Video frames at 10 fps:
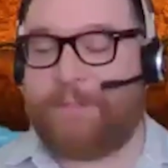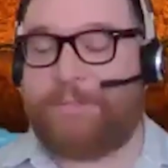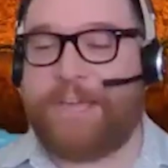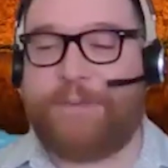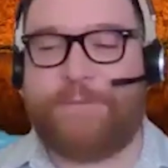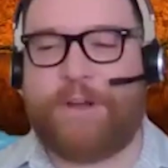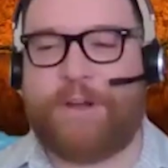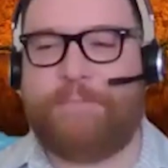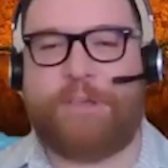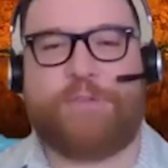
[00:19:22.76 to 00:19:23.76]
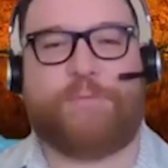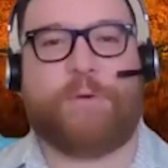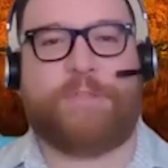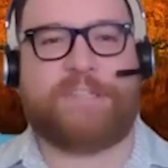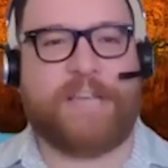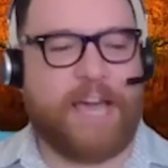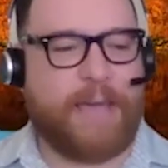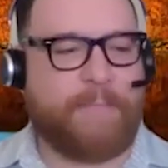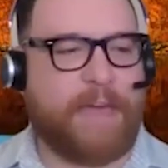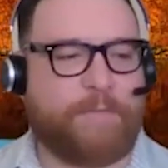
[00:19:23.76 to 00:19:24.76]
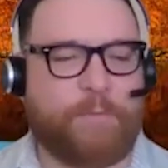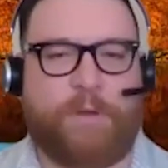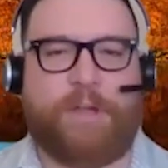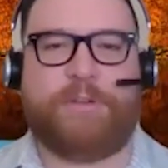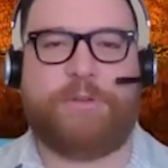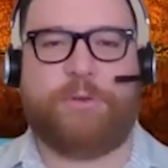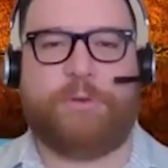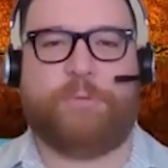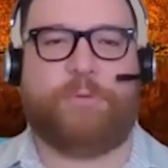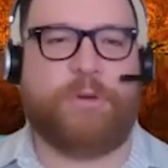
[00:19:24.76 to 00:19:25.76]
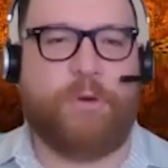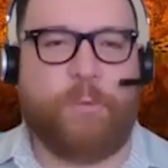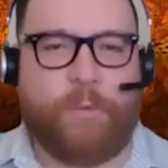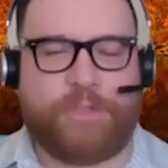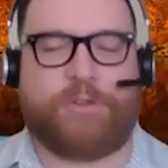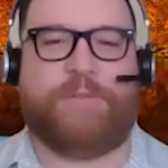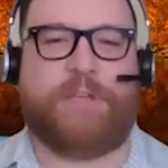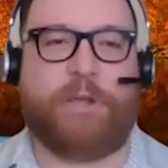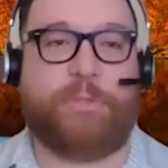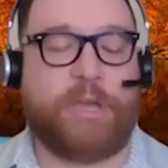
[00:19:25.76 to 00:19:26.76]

Well, thank you very much for the time, everyone who watched our video.